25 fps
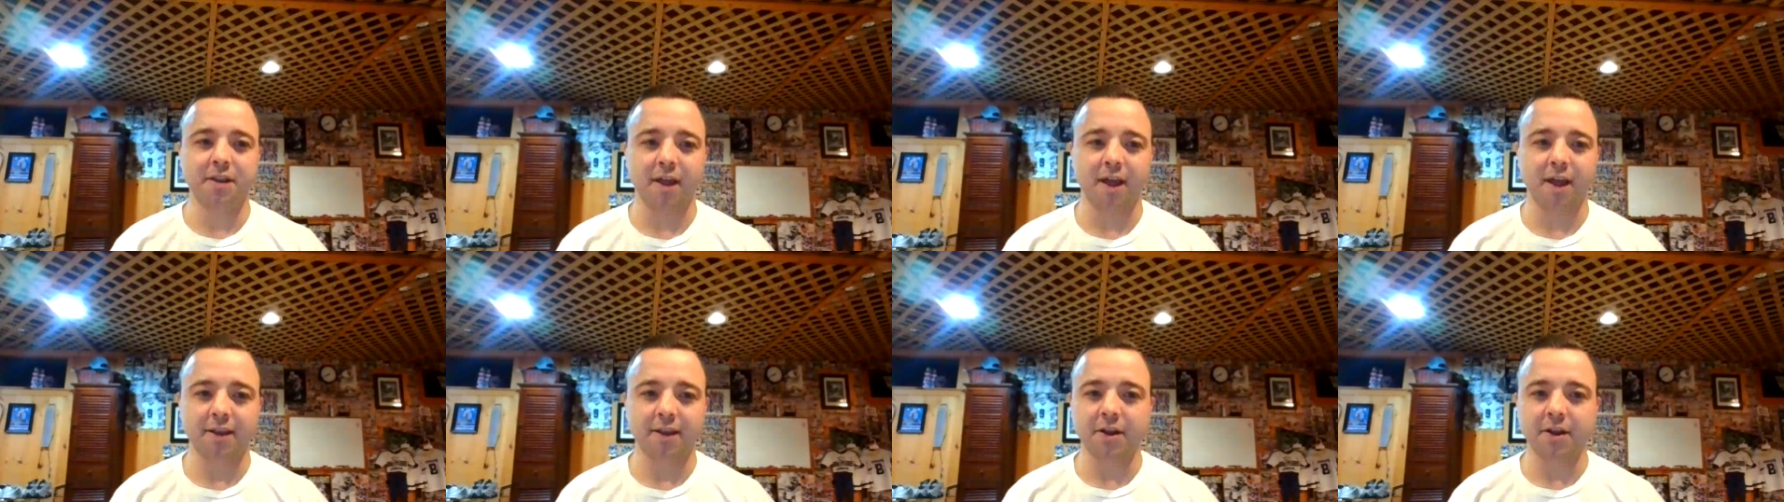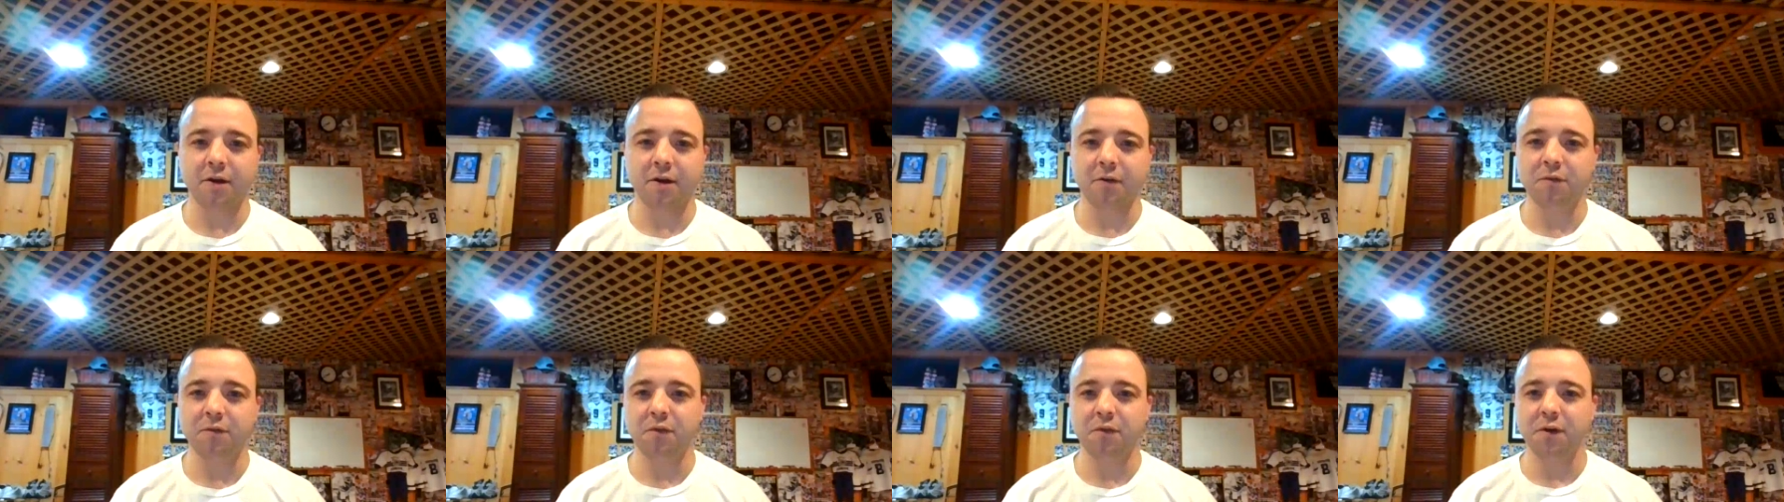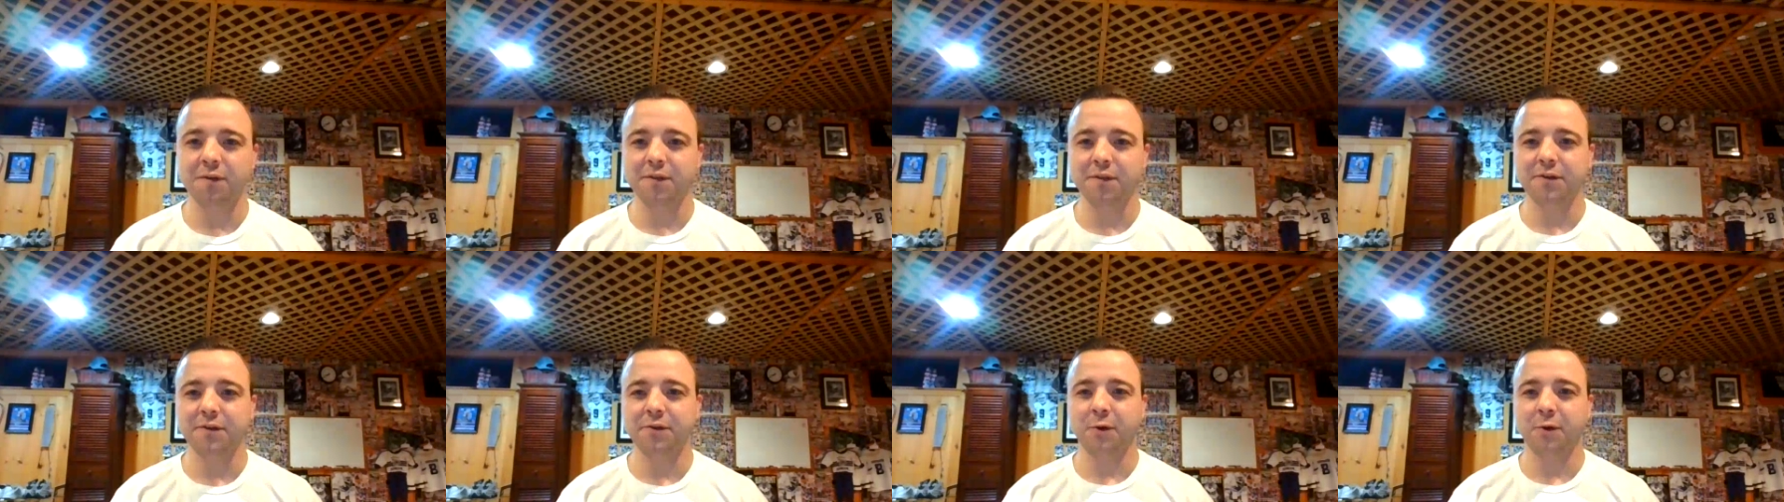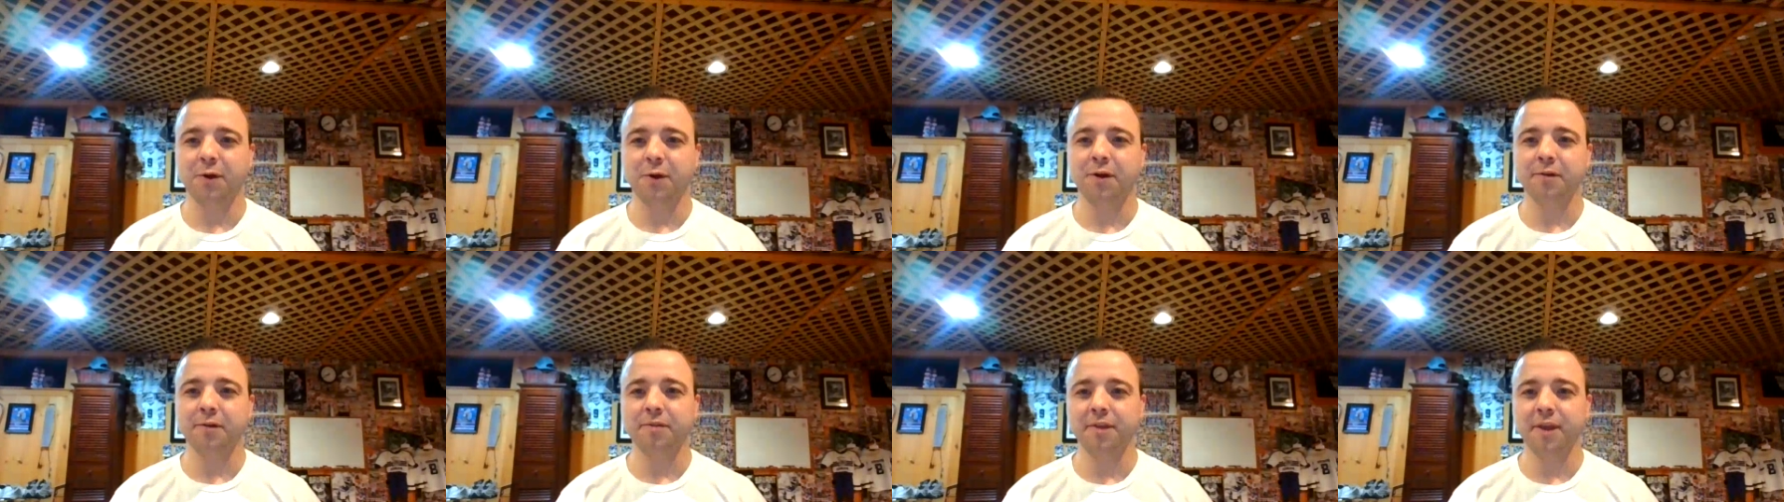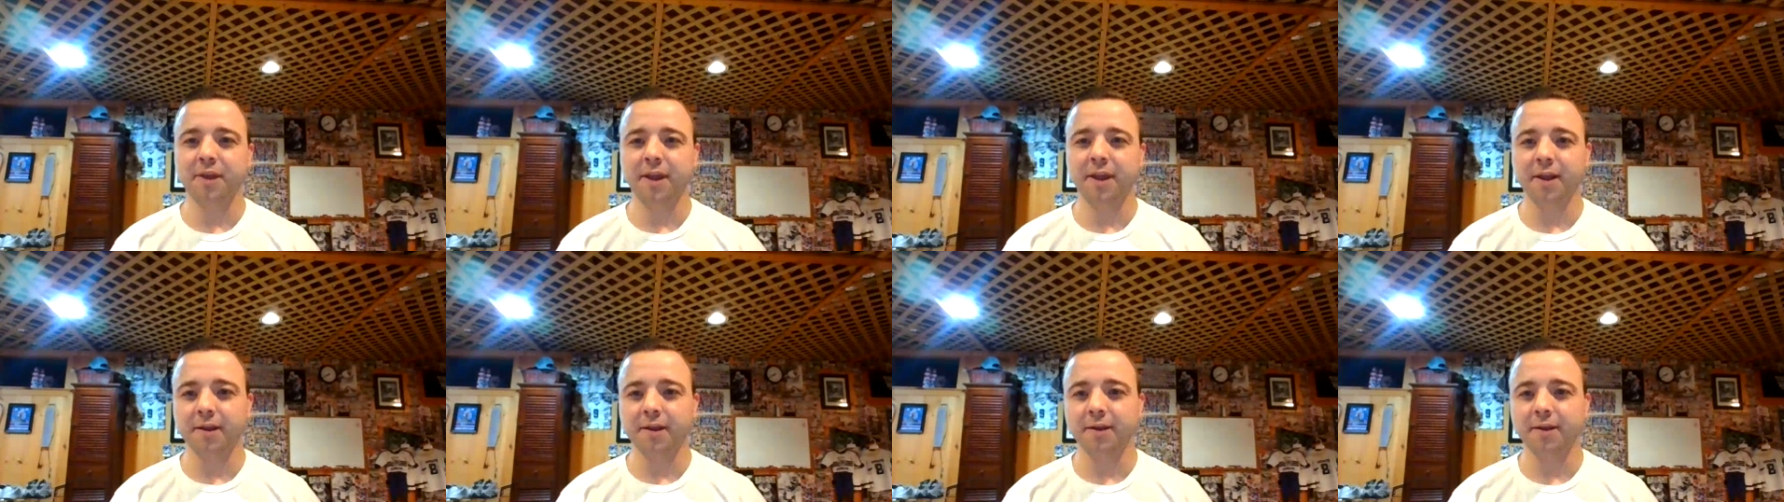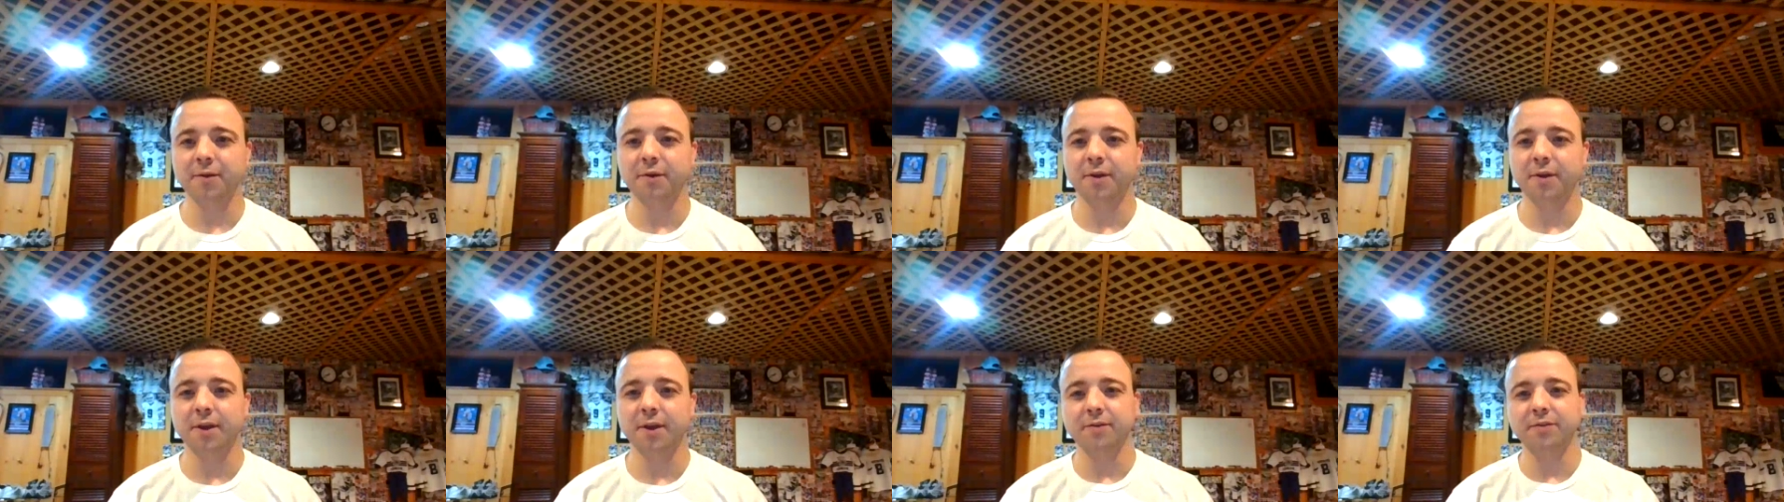like you know foot in the door thing.
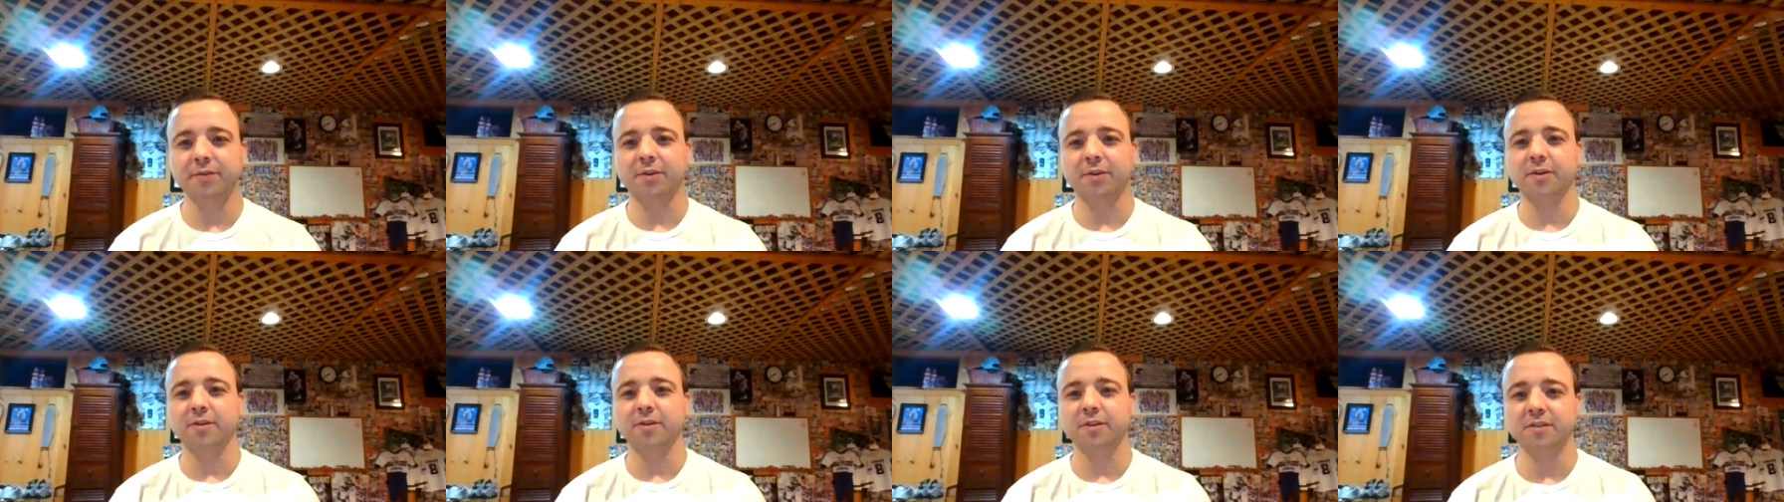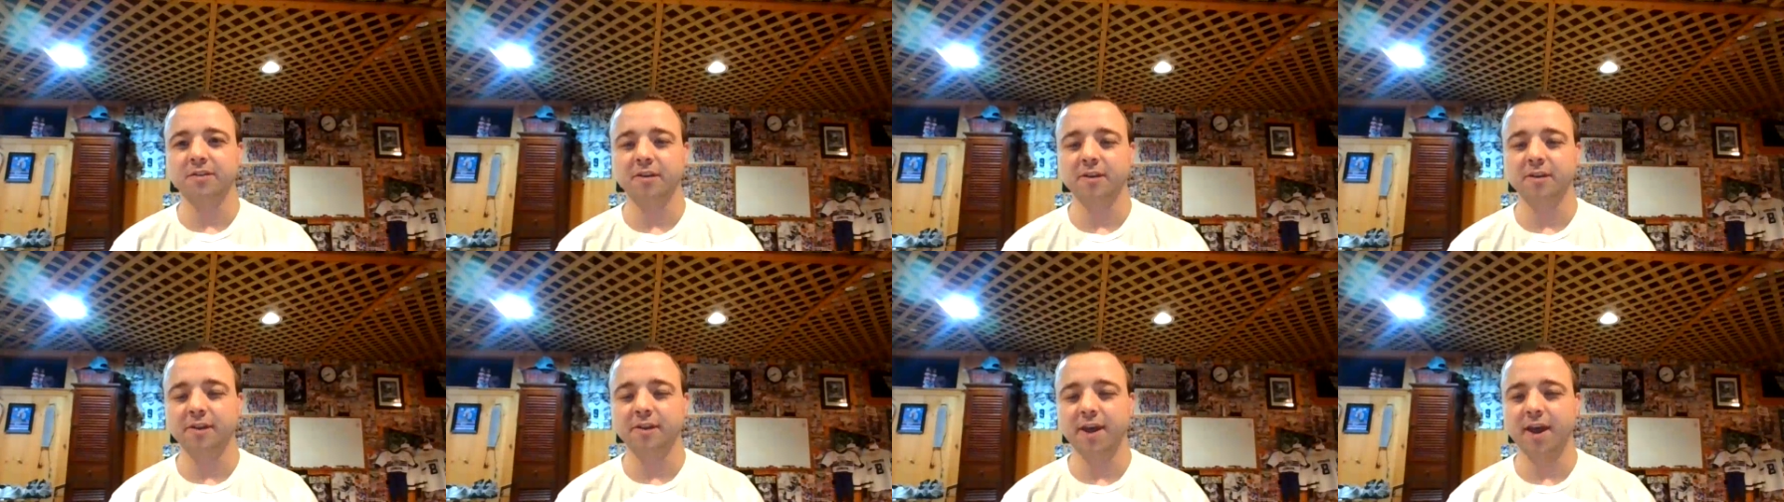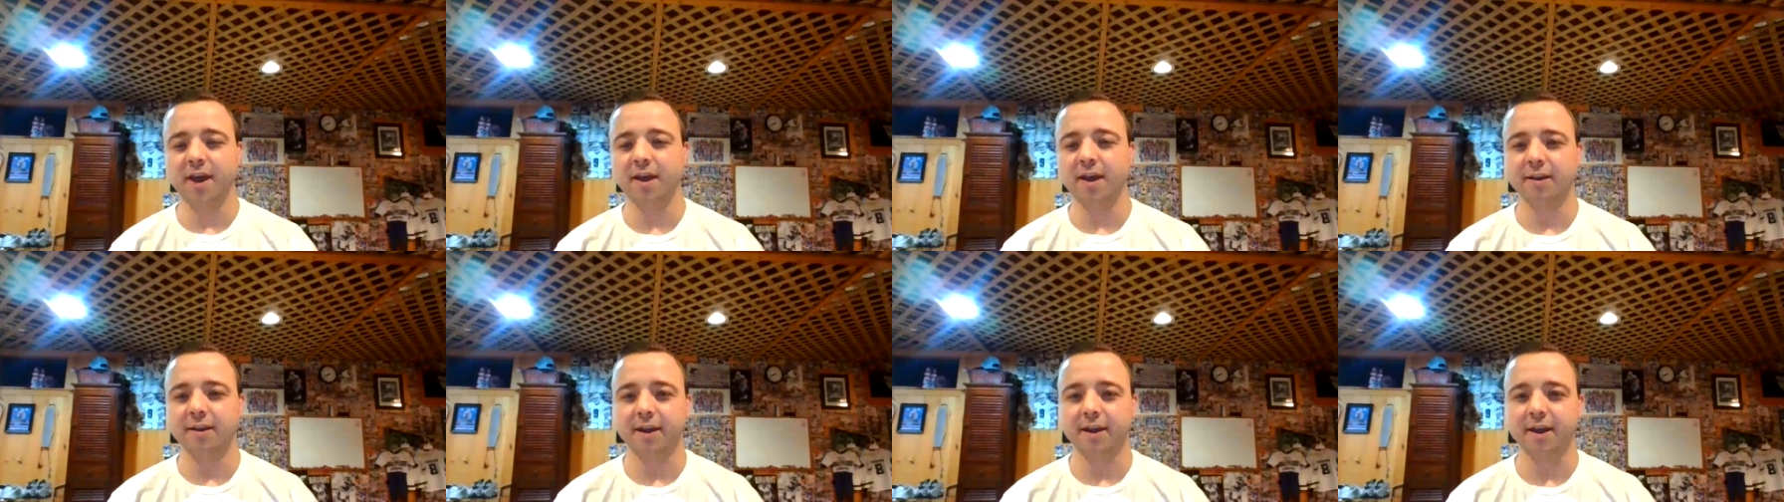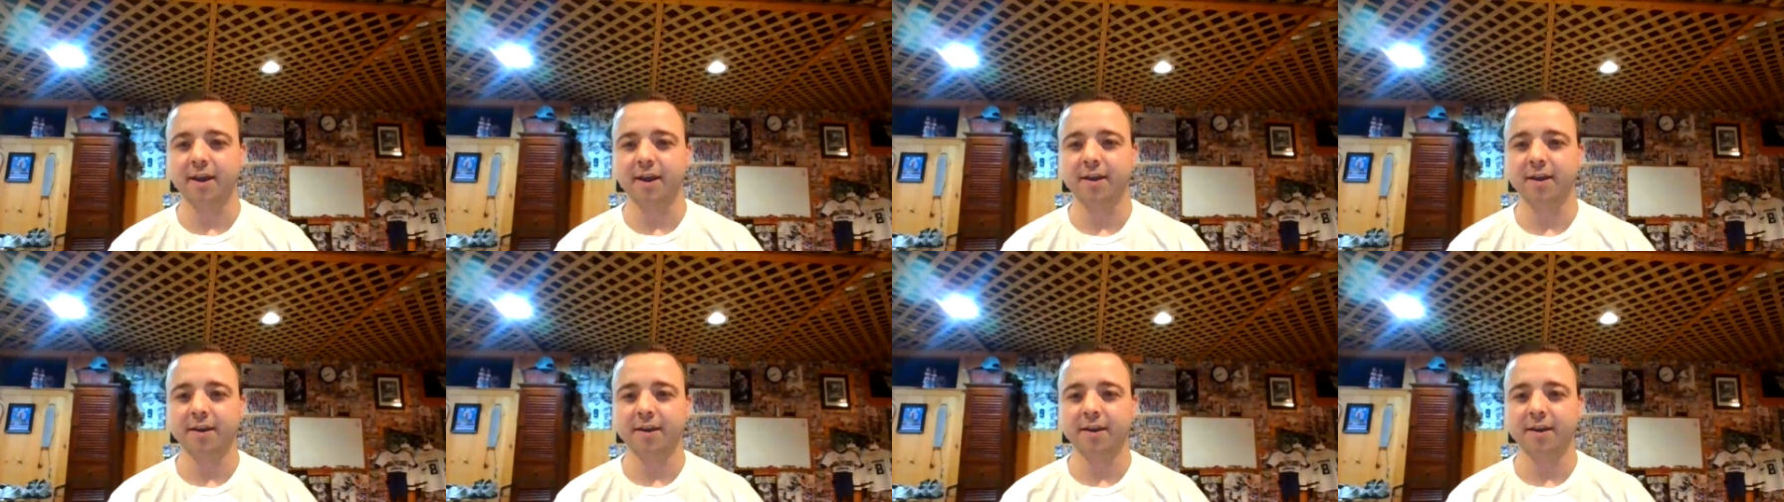It, was good to see that. Yeah.